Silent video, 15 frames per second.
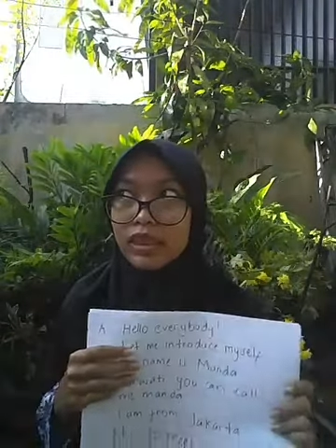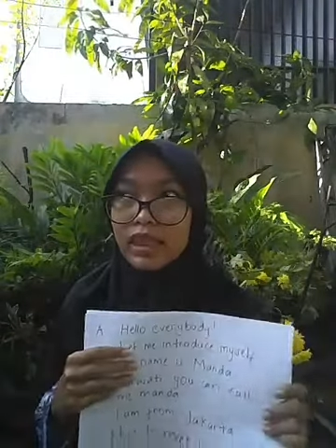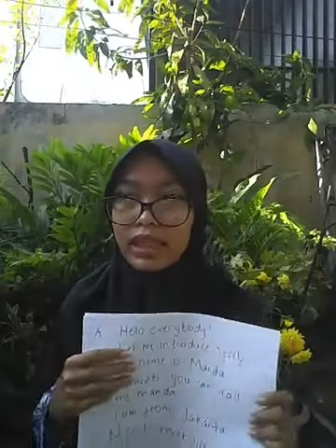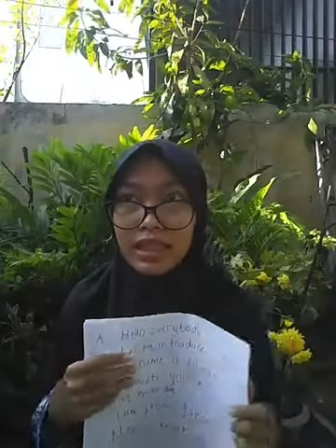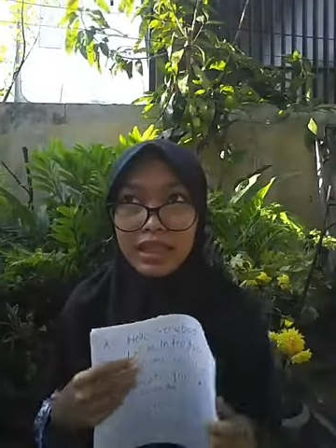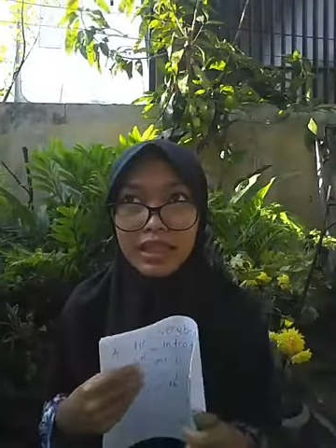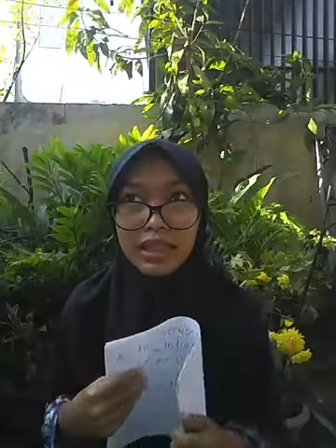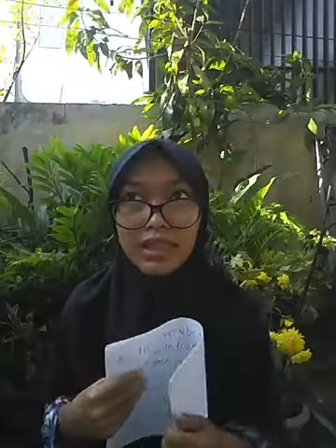
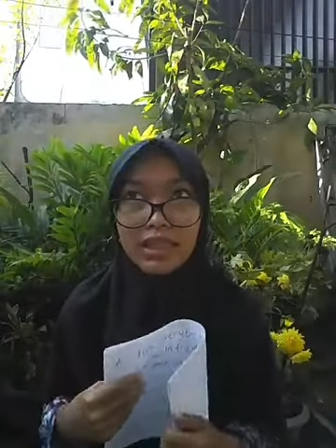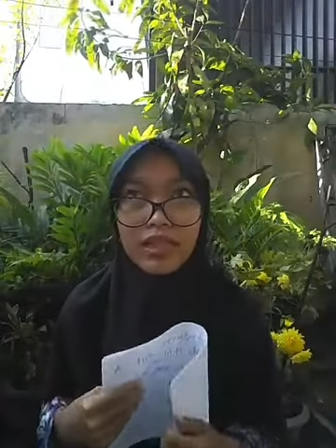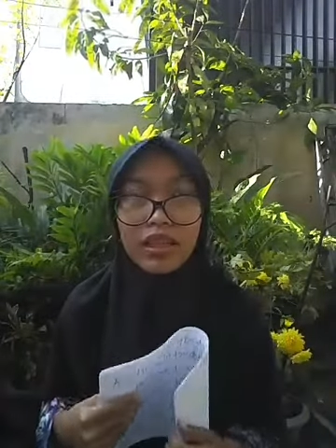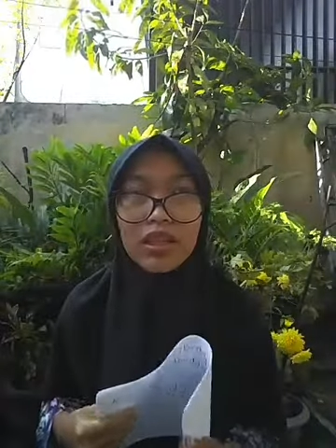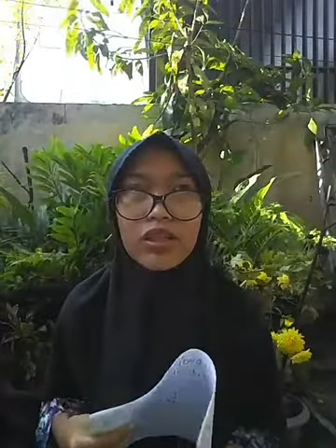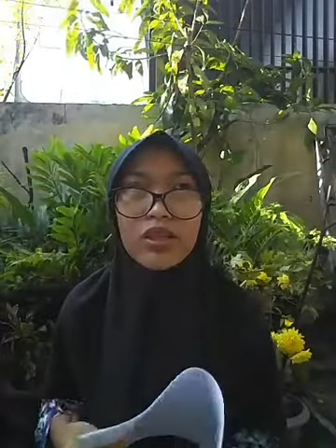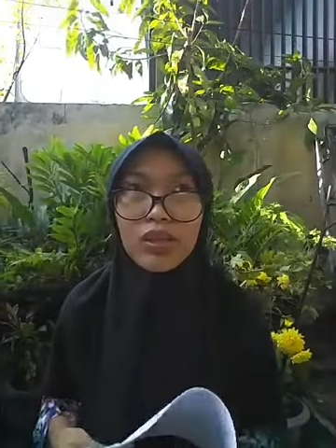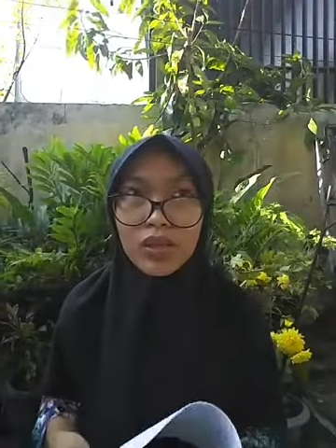it is
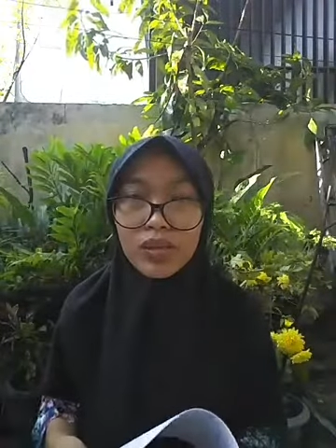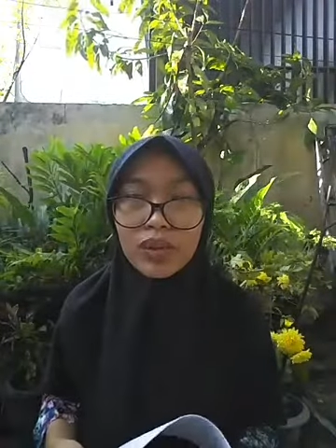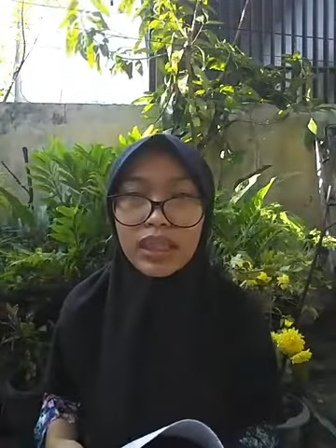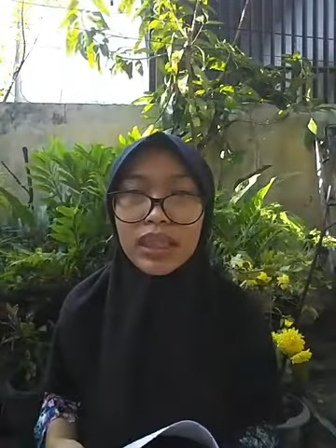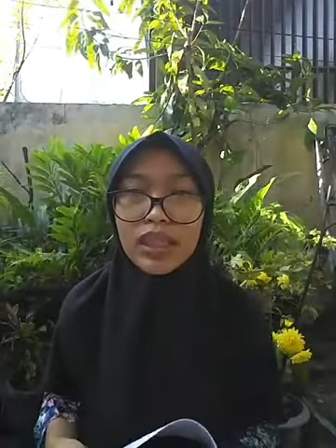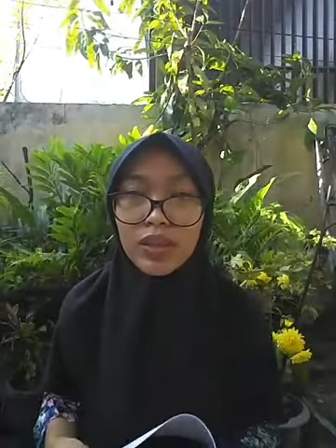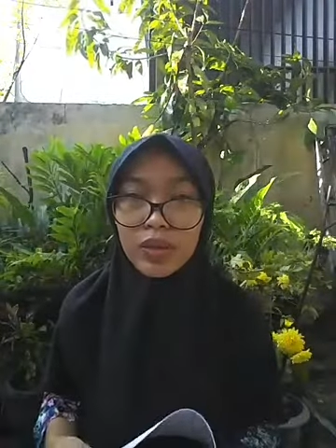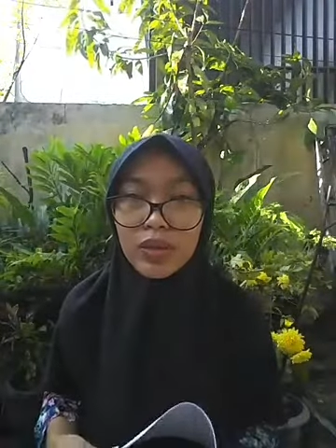
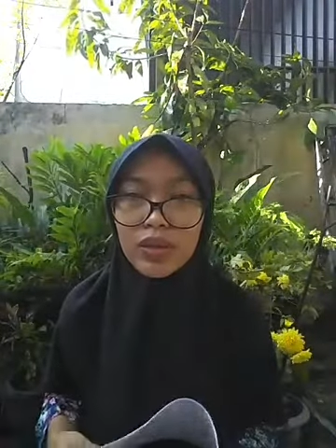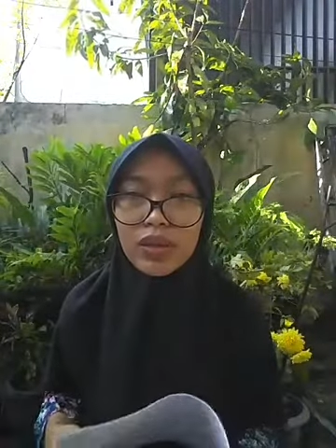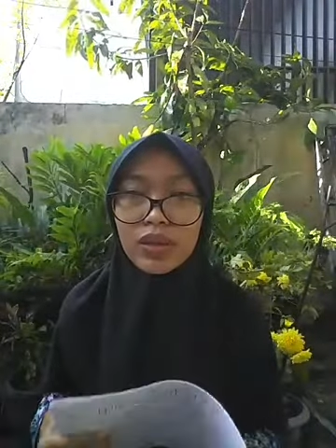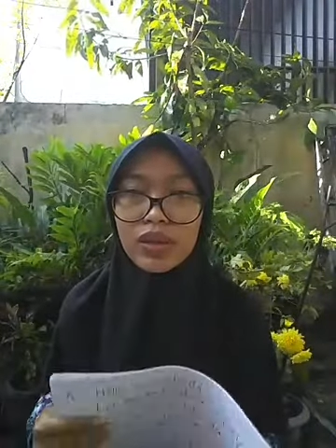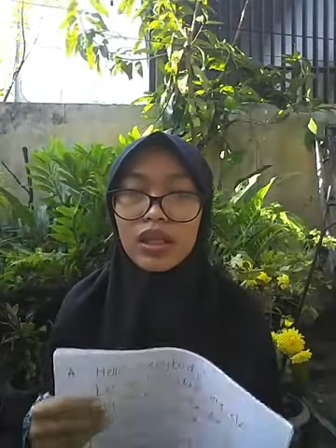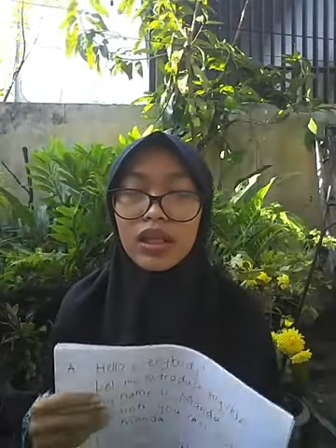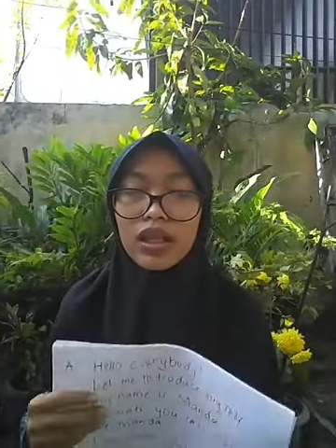usually used